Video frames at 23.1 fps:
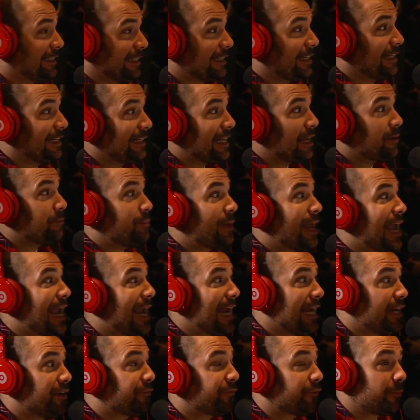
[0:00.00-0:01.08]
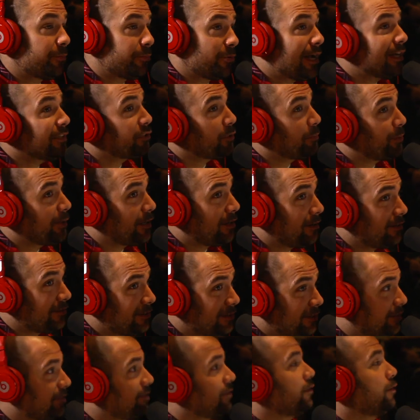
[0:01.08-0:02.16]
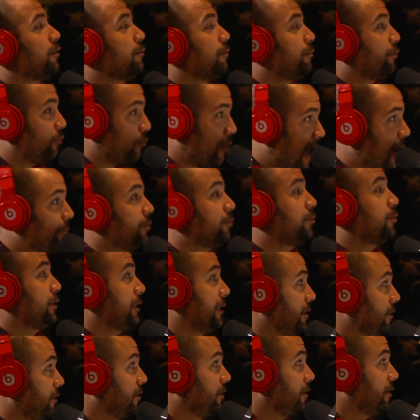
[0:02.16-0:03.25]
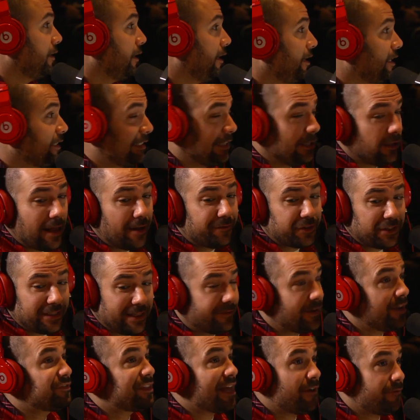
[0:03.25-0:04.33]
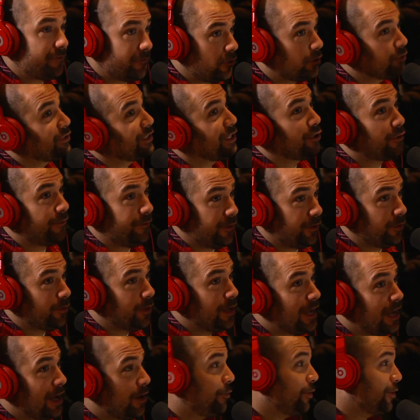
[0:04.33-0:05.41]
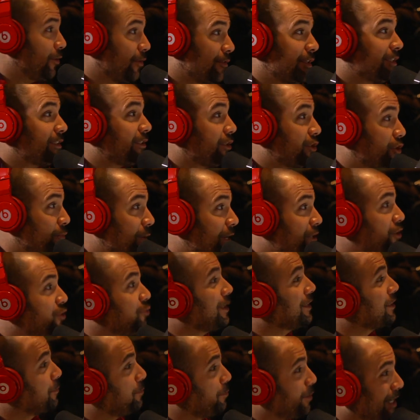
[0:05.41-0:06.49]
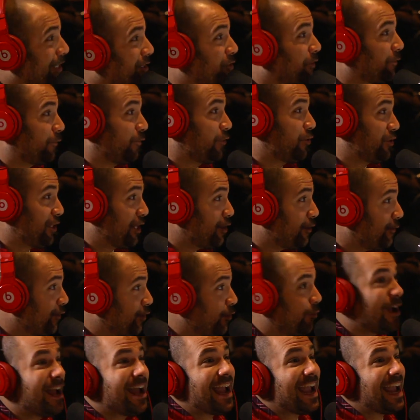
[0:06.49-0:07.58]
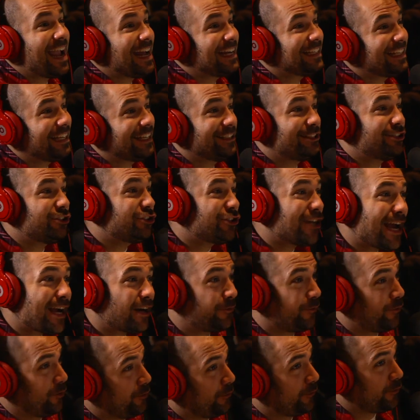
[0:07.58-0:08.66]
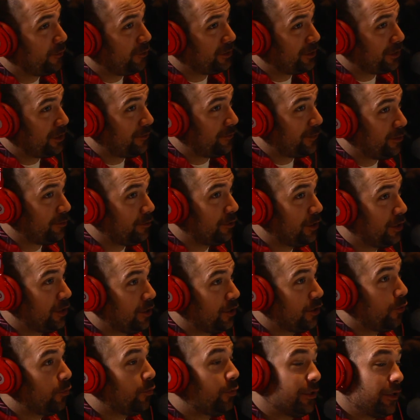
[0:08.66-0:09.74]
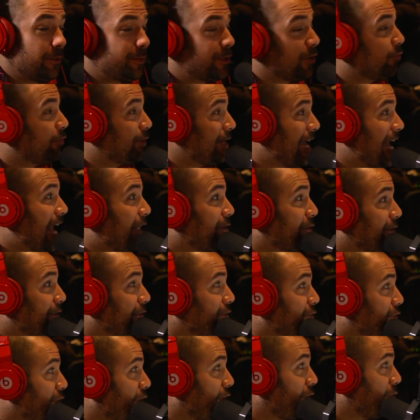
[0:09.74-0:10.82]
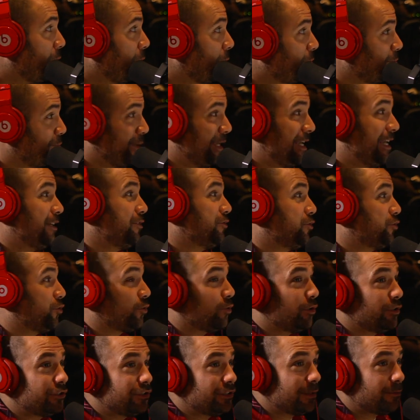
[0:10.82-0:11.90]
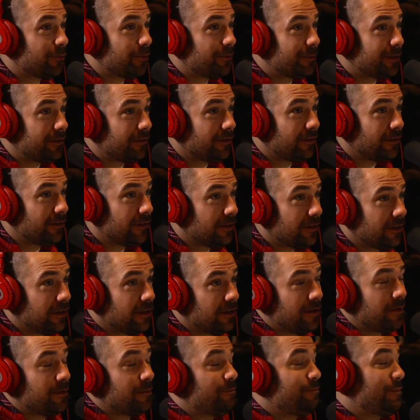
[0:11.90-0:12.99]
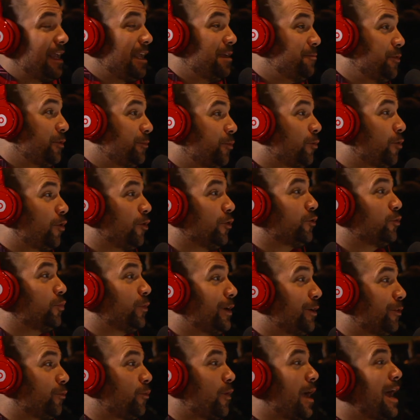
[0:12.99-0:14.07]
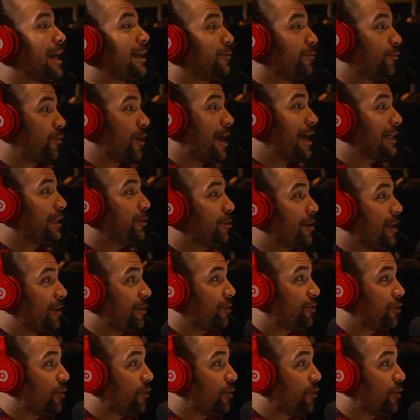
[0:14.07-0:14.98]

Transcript: Is it going to get paid for press appearances? Probably. Because he'll have to give out that first interview. And when you're in this situation, you get to pick your first interview and get a check for the first interview. Mm -hmm. Will it be a reality show, being George Zimmerman? Maybe it will be one of those weird, whack, wacky reality